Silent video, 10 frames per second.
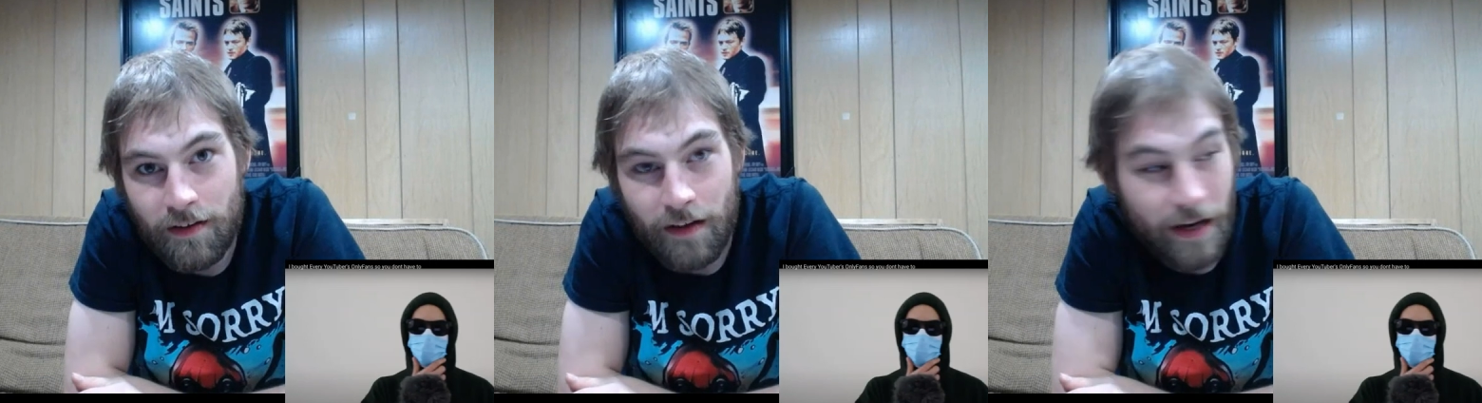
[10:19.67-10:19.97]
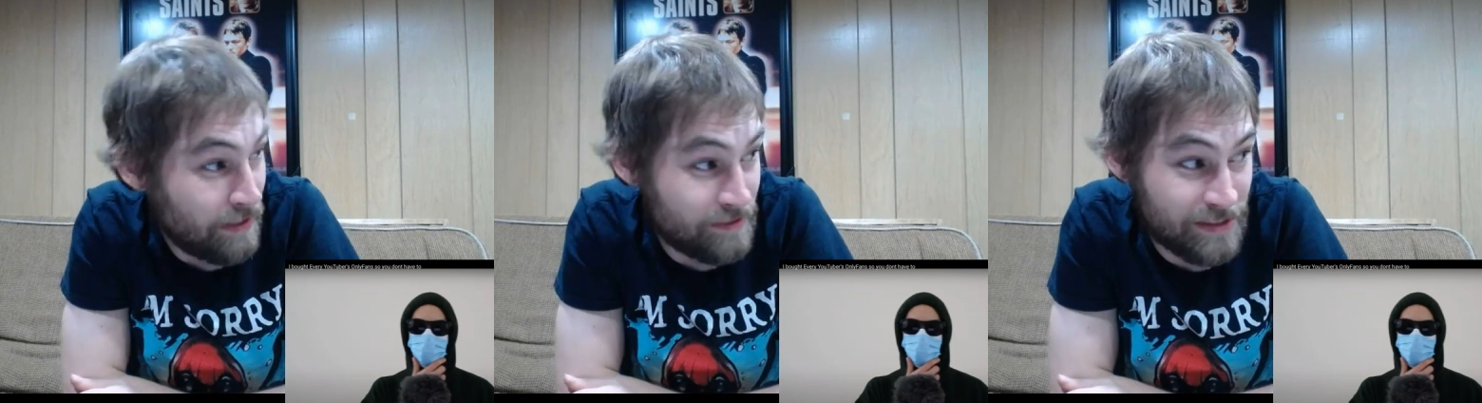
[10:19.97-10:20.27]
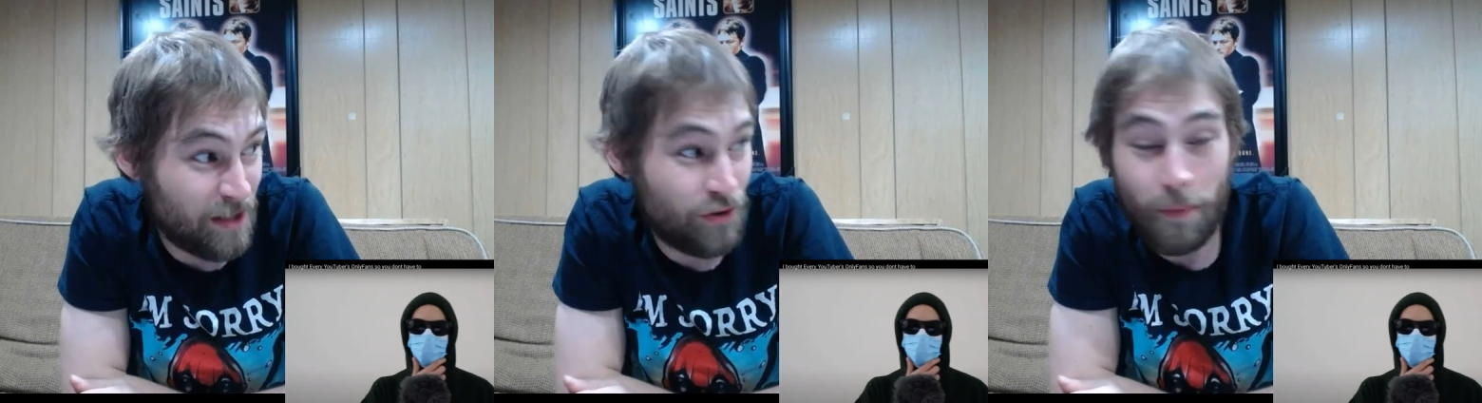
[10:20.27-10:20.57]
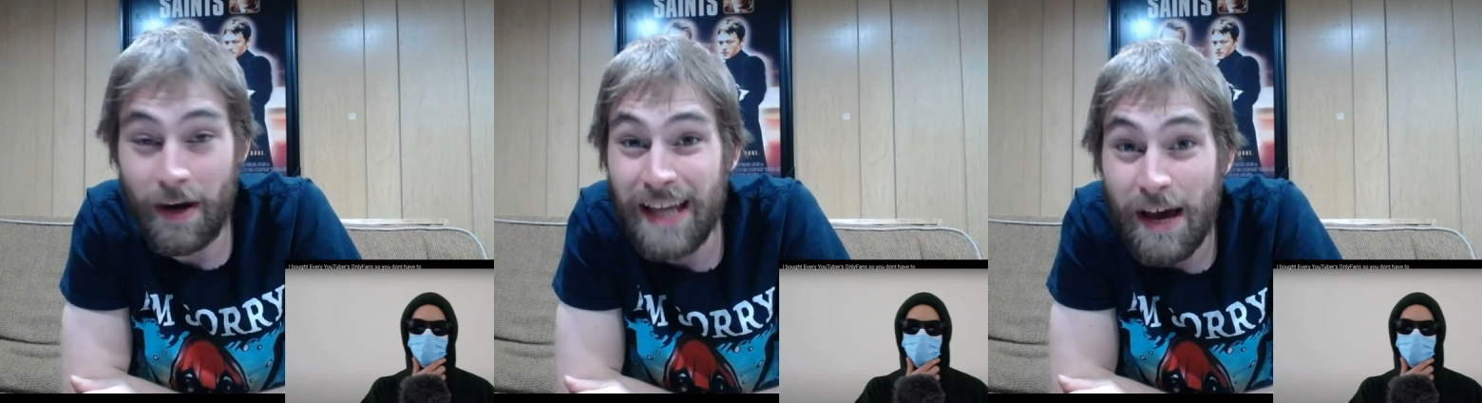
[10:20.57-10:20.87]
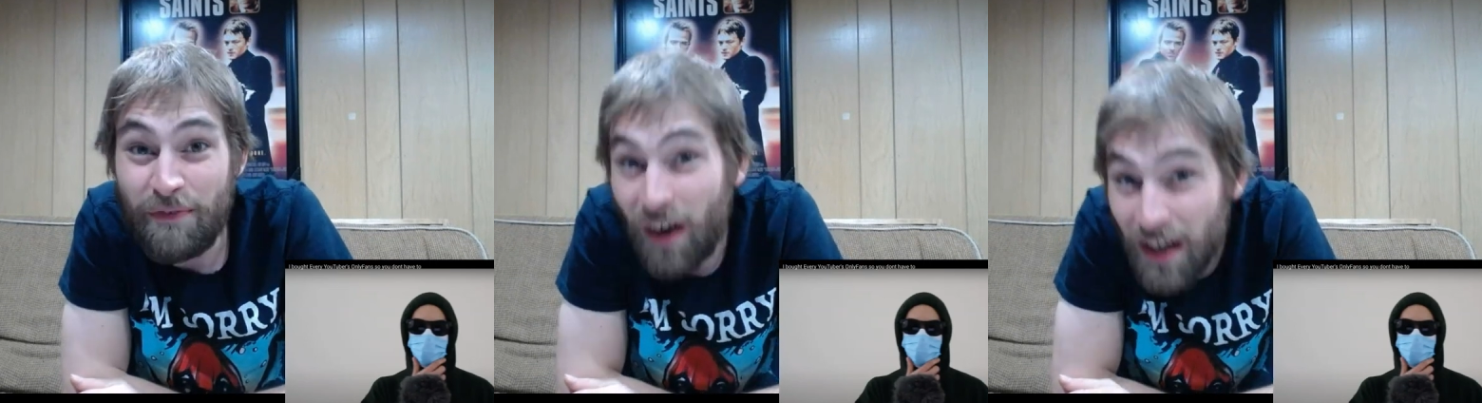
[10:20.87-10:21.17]
Speaker 1: I ain't selling nobody
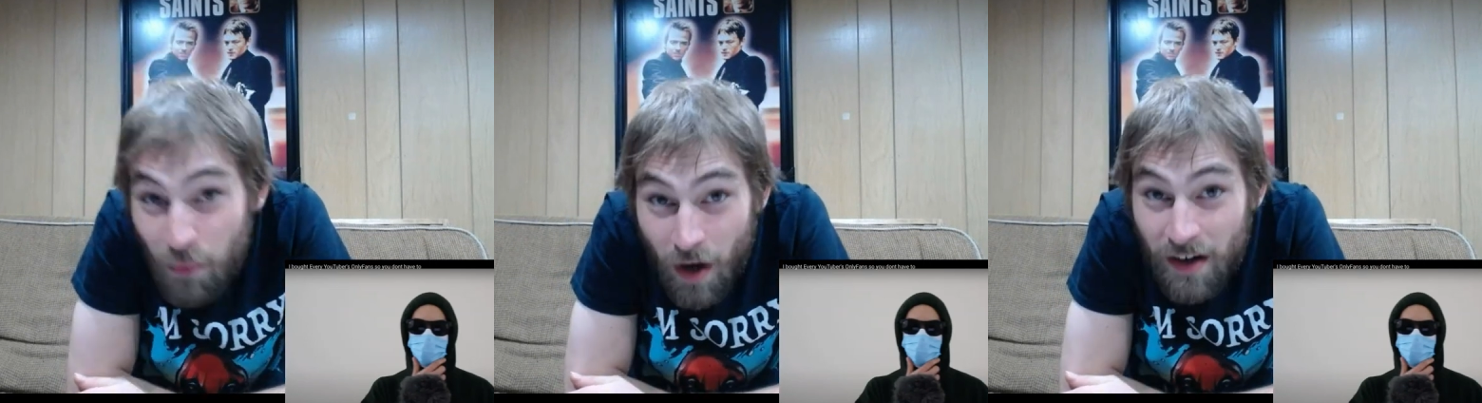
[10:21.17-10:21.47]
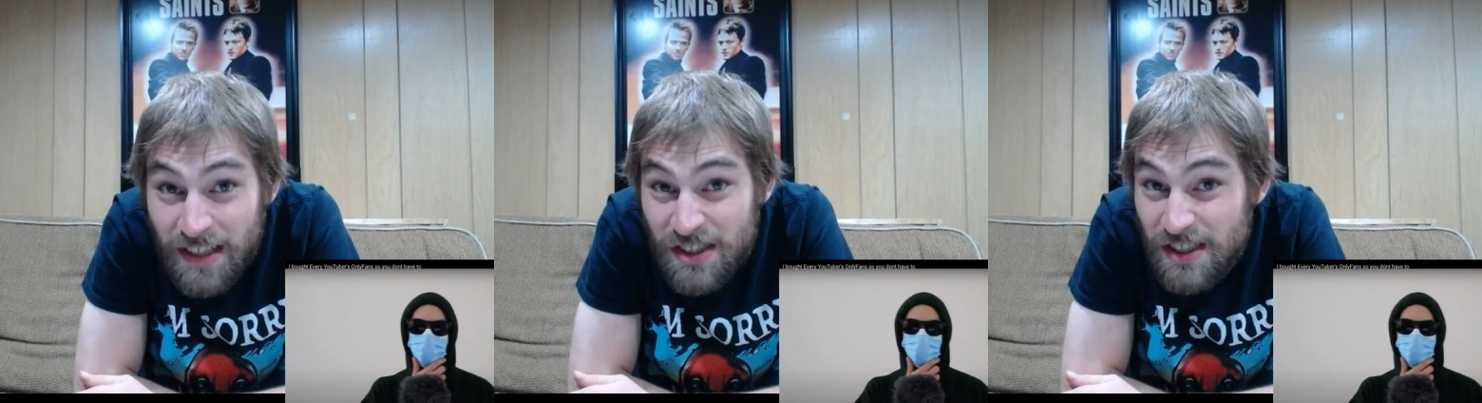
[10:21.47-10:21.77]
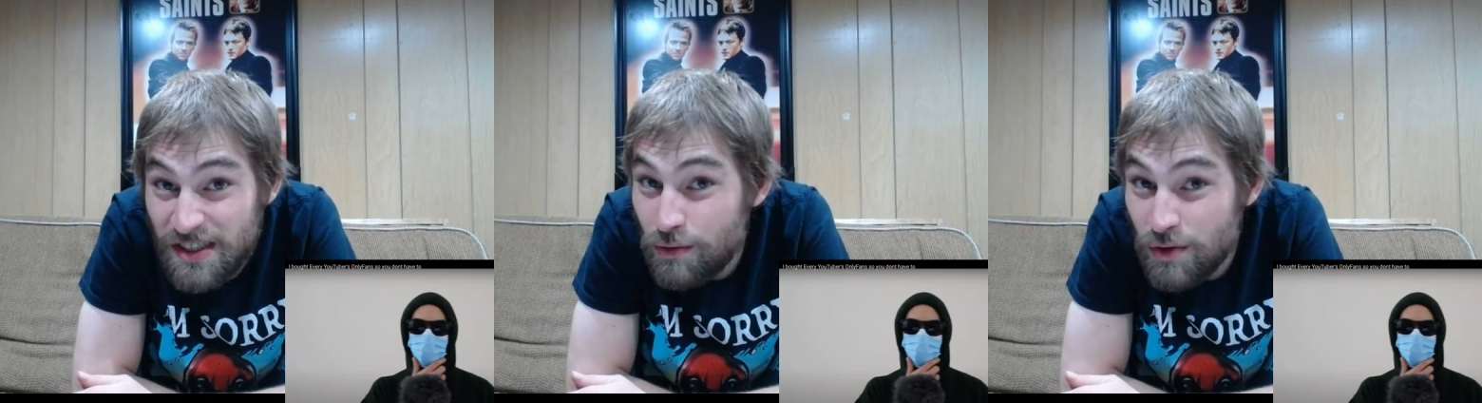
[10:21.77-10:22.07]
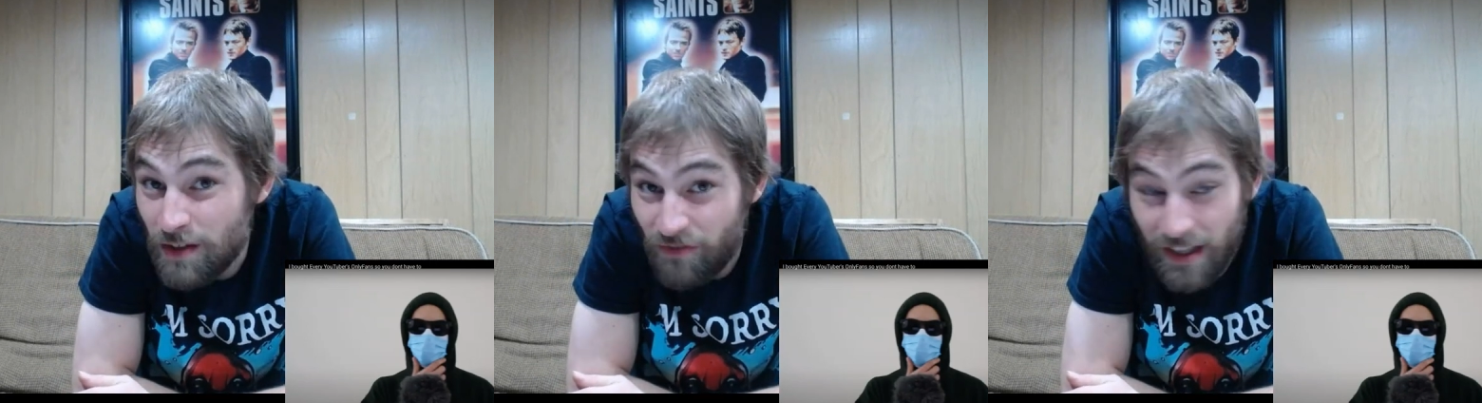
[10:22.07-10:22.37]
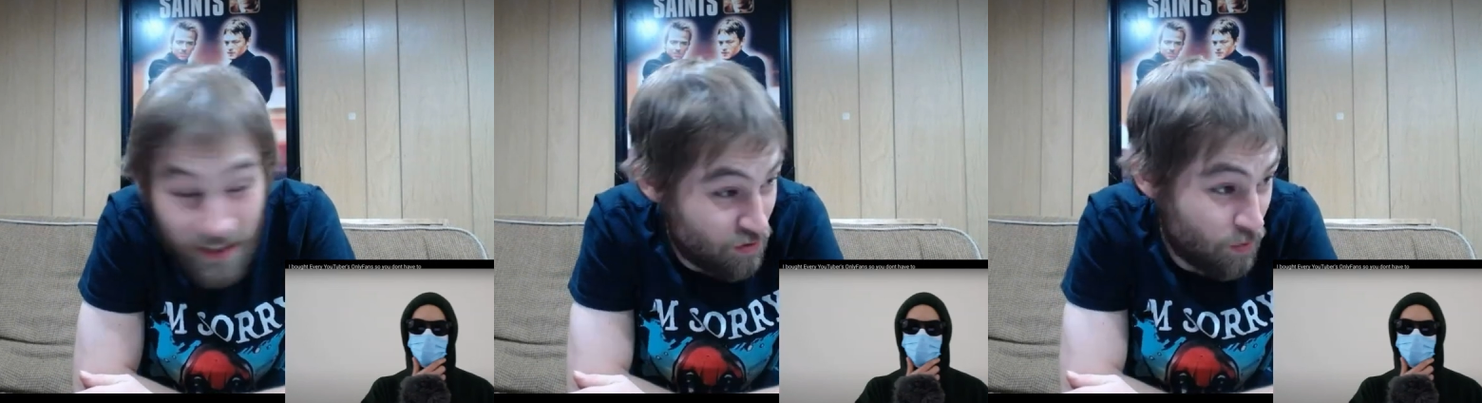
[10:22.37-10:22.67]
that fucking water. That shit's usually
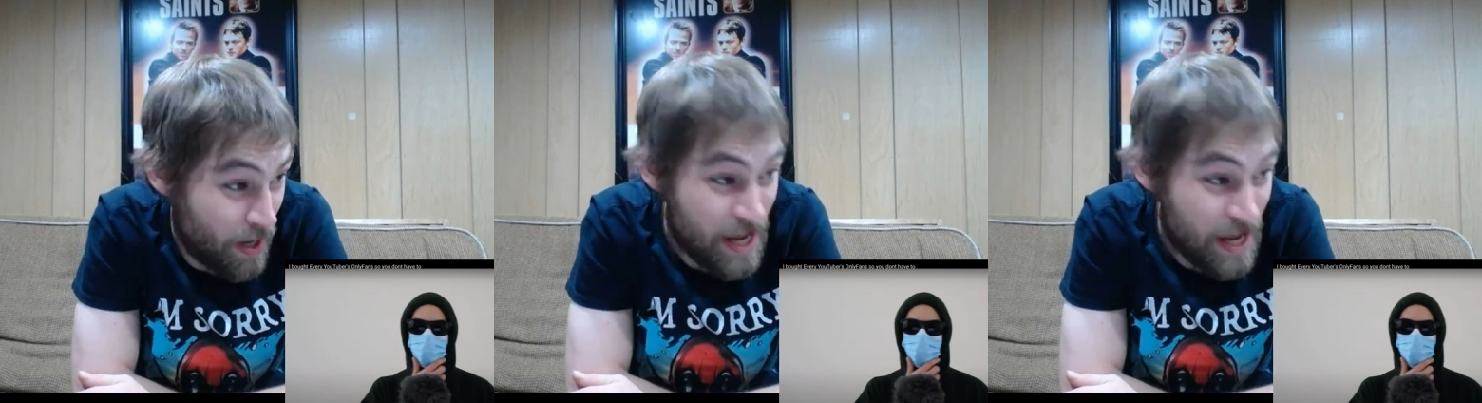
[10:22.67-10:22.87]
fucking gray